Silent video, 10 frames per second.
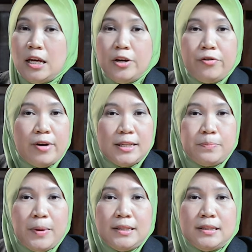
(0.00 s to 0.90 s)

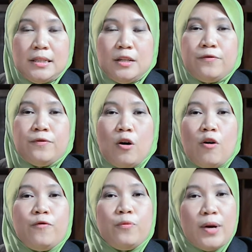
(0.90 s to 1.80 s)
irrespective
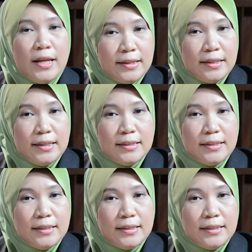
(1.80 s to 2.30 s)
of whether